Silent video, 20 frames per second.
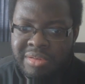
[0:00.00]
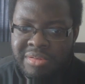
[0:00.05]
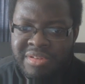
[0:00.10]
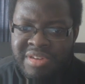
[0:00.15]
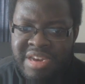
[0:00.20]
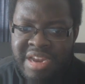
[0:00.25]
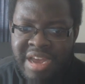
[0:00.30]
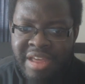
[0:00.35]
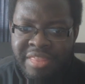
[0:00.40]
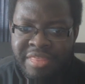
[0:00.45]

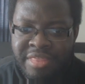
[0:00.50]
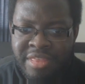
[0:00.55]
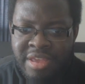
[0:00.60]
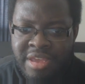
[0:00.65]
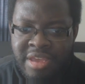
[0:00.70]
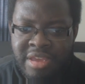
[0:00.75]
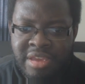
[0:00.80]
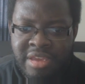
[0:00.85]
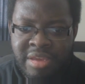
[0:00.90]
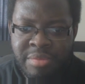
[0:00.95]

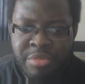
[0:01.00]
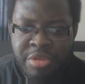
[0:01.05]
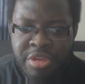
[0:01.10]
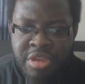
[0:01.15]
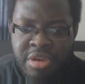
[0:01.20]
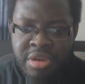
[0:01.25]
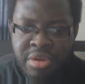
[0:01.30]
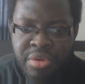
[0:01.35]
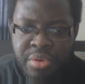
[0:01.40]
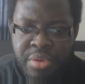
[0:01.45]
Nothing. I
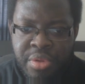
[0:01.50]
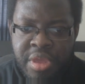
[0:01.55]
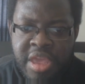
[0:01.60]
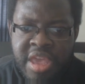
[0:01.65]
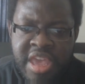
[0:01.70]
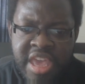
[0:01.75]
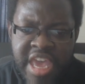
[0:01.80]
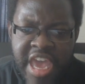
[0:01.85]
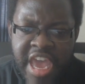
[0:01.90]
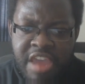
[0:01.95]
mean,
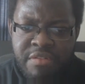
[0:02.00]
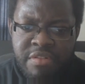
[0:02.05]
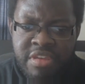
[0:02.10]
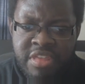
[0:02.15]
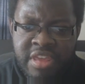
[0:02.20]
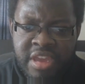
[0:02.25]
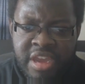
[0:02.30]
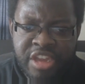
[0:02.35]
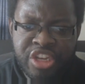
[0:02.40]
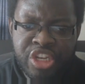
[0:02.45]

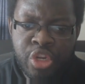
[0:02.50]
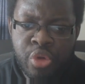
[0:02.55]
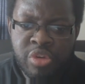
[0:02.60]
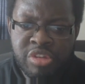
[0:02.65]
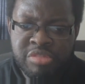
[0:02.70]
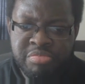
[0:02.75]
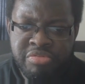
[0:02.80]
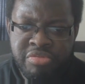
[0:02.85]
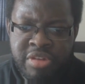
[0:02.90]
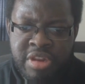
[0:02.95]
everything I do
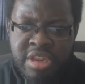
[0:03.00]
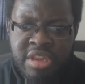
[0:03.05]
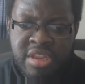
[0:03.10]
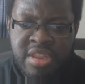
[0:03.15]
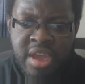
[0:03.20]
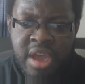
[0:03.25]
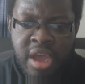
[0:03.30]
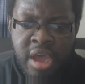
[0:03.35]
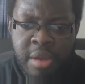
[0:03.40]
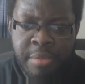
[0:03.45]
is pretty
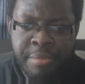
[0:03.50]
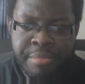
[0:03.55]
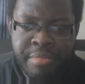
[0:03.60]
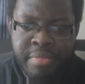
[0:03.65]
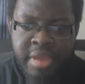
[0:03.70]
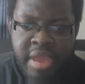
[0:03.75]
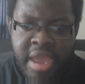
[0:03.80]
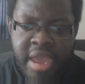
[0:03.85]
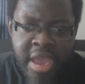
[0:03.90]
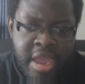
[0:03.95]
dumb,
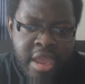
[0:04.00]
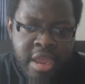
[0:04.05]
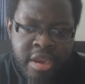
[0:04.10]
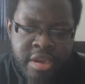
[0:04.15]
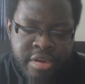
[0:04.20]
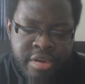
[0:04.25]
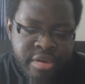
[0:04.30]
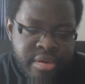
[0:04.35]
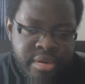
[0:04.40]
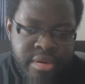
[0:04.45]

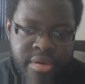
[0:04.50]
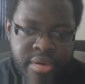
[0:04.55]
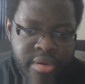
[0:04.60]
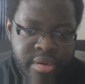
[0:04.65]
and